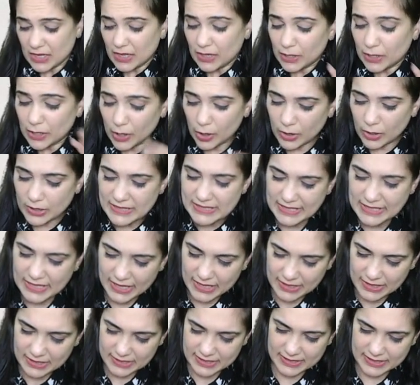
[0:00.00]
Law
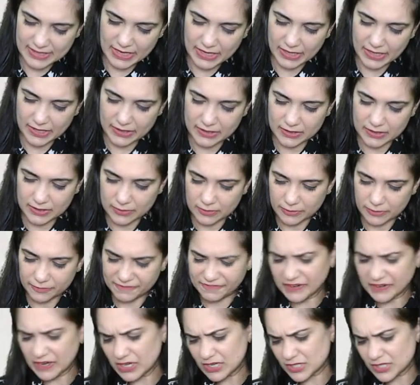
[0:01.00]
says that
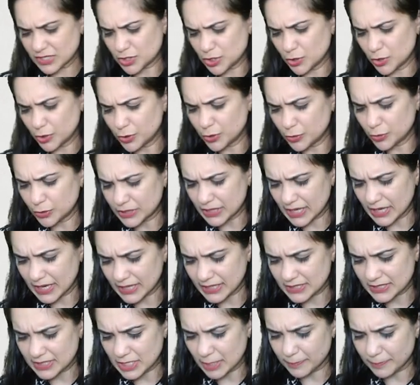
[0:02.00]
first you
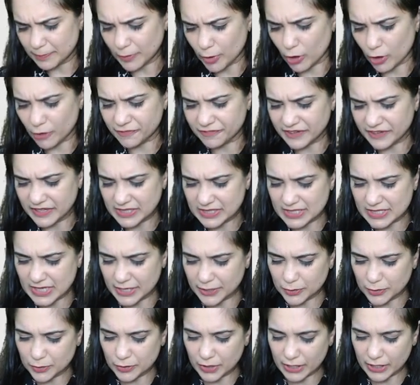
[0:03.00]
utilize the profits that
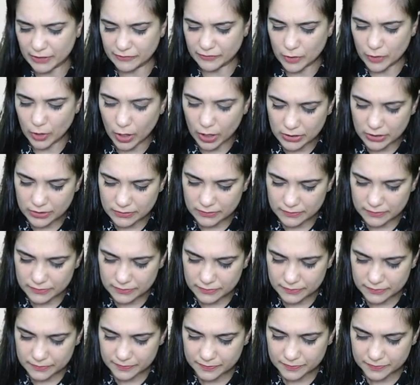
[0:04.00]
you have got
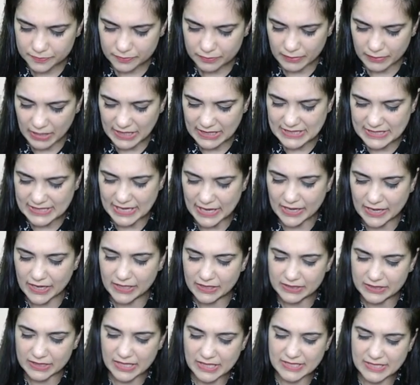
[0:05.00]
by selling
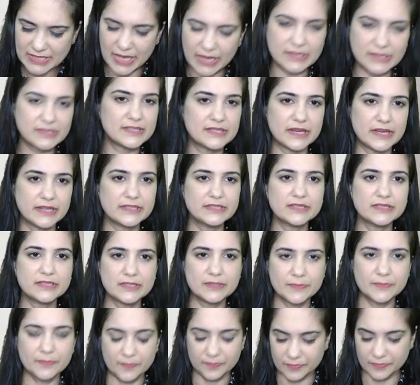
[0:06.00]
these assets.
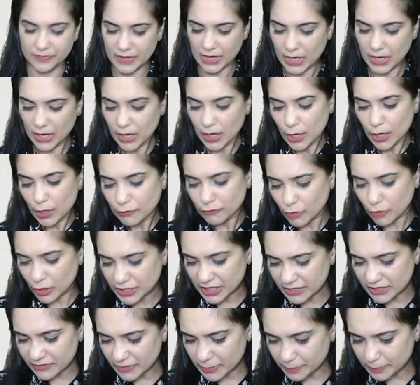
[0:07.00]

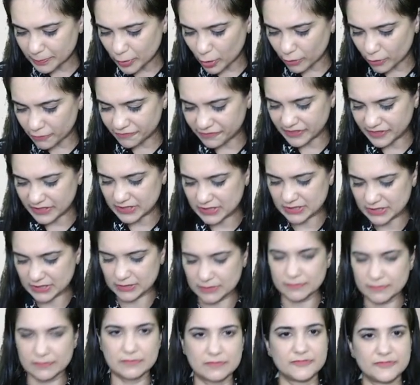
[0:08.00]
Whatever profits,
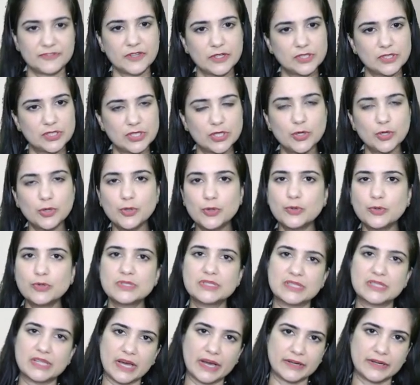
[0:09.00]
first you use
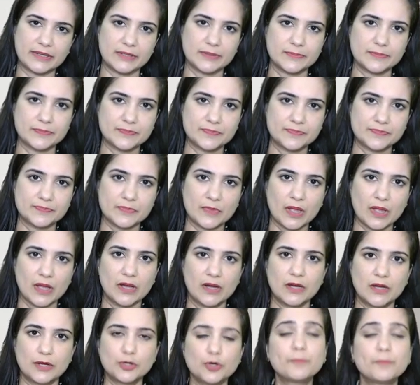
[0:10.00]
that
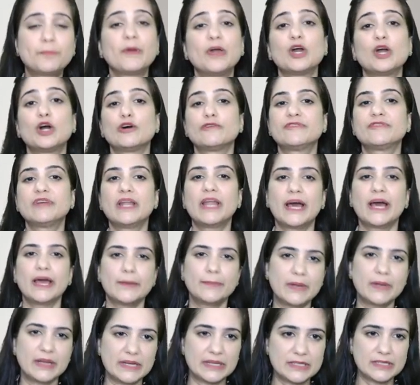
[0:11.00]
to pay off the
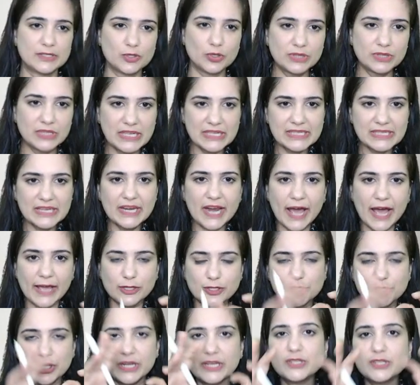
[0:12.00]
liability. So these are
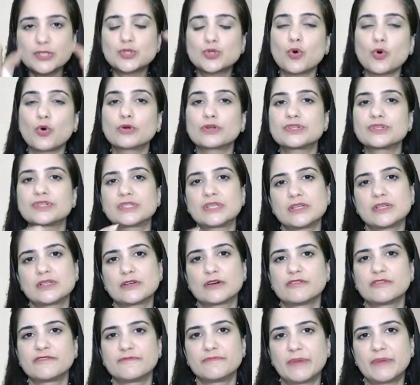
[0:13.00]
actually sources
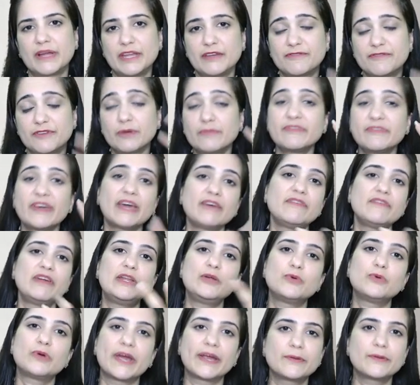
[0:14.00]
of money. From where will you
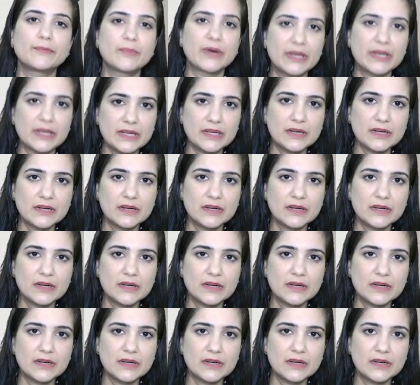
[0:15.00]
get money?